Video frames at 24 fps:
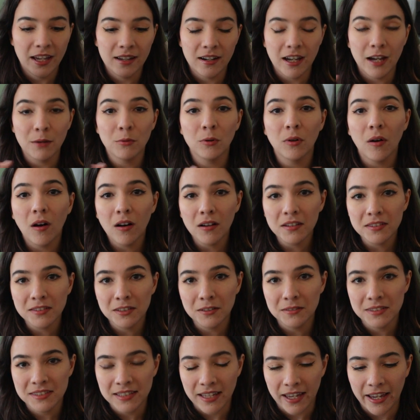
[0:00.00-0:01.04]
And I will
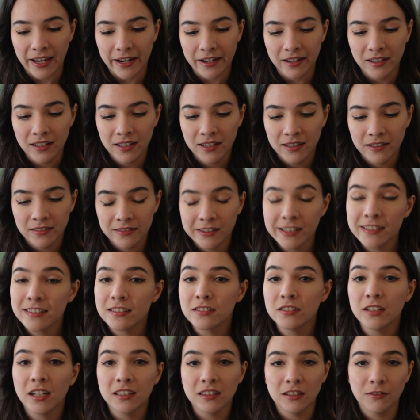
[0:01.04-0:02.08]
also say, this
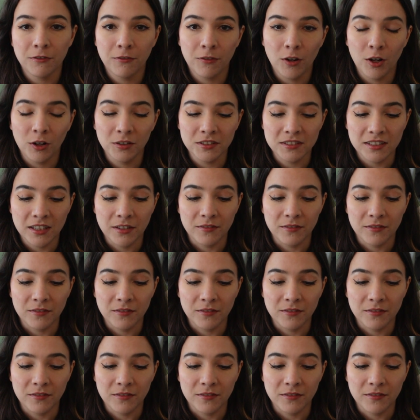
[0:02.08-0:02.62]
is not the fault